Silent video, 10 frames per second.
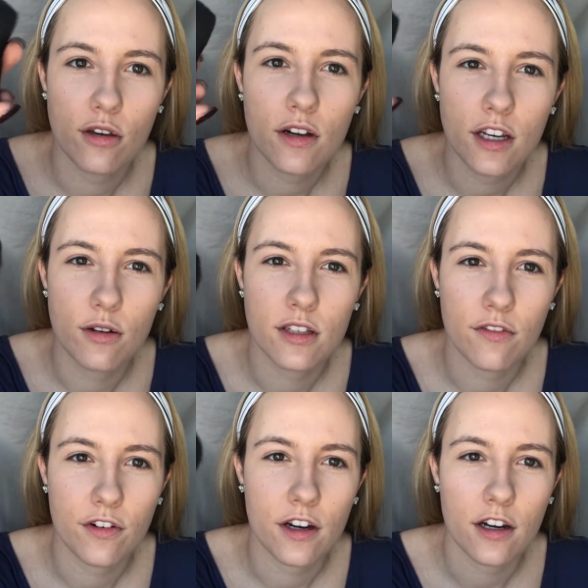you can use
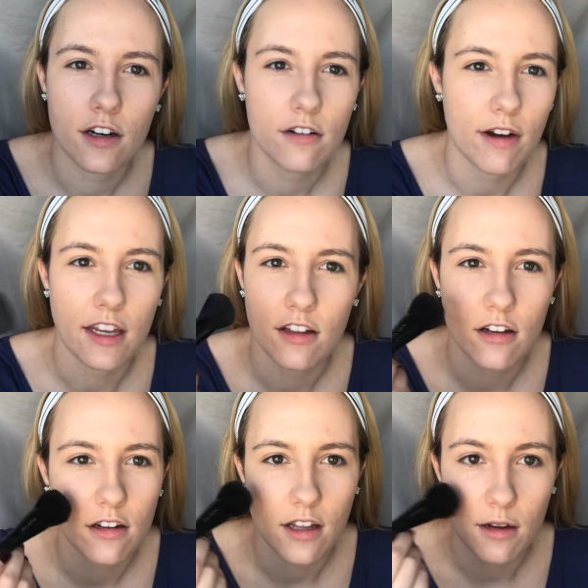it for your
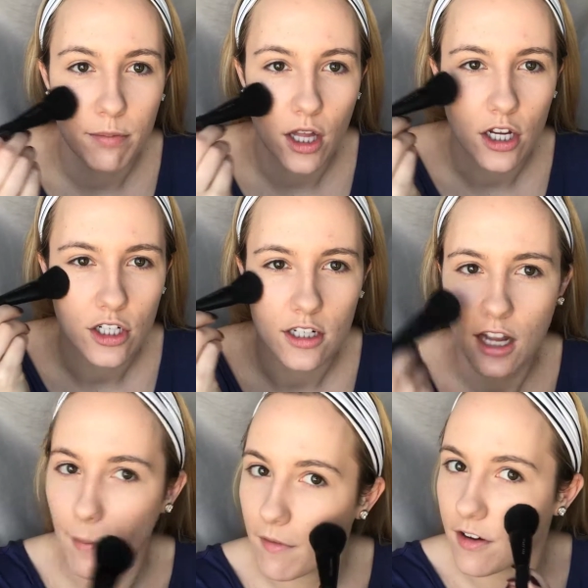regular like blush on
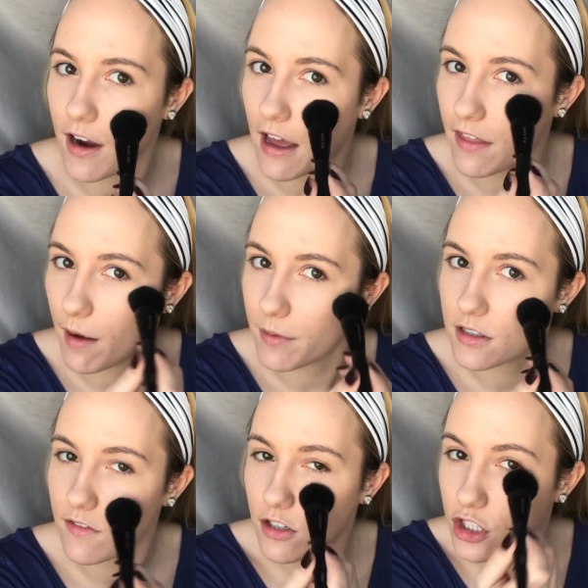top of the
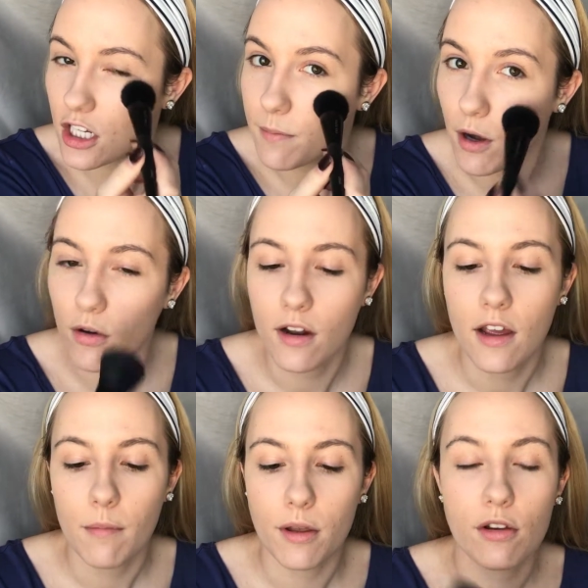apples of your cheekbone,
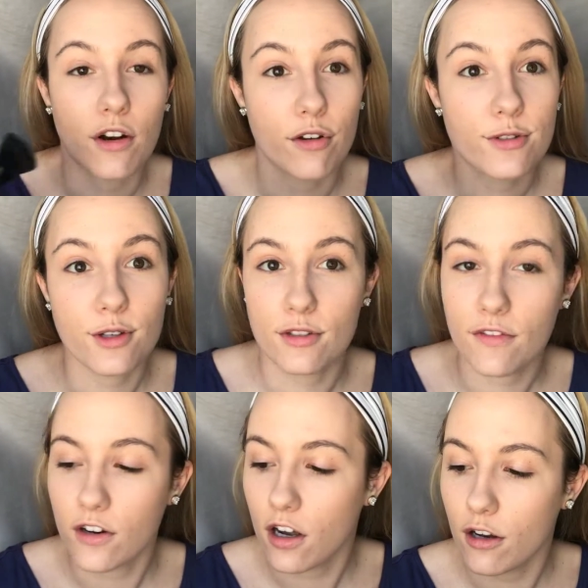but you can also use
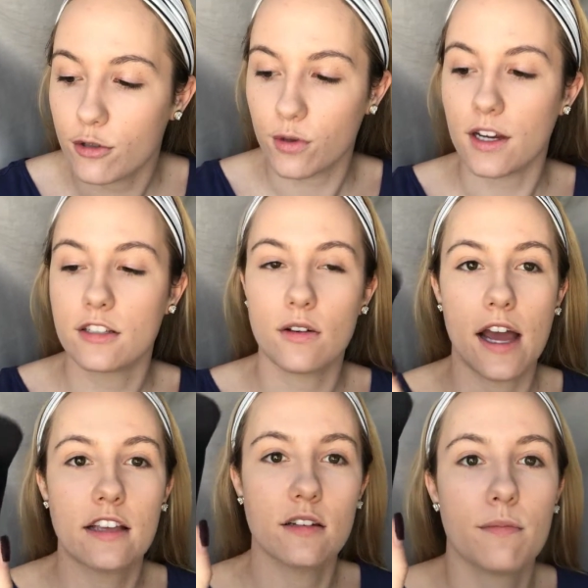it for contouring. So it
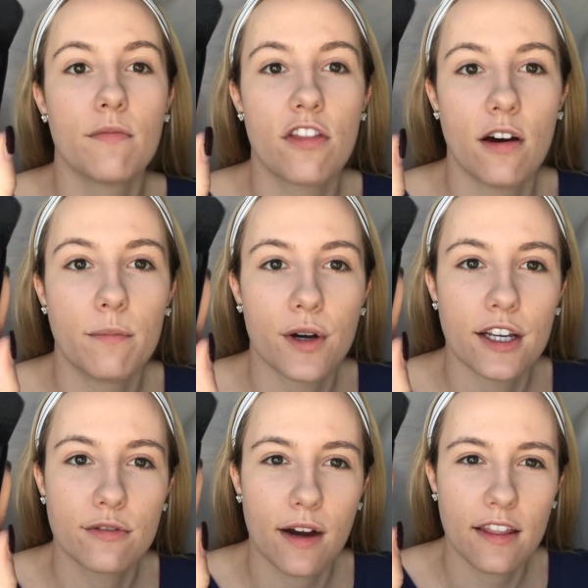has a thumb
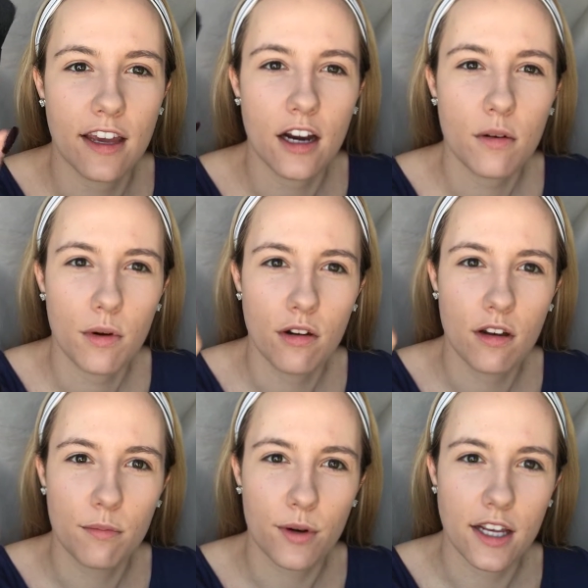press right there where you
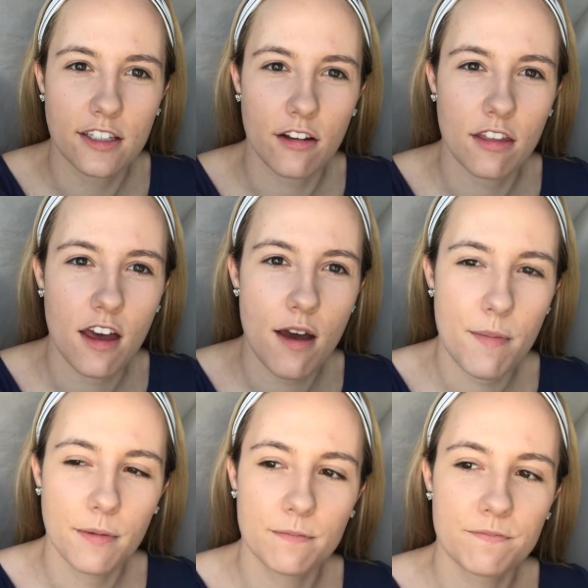can press your
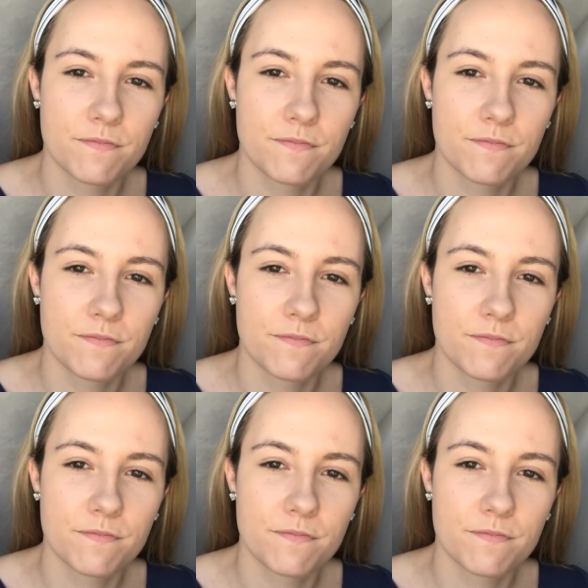thumb.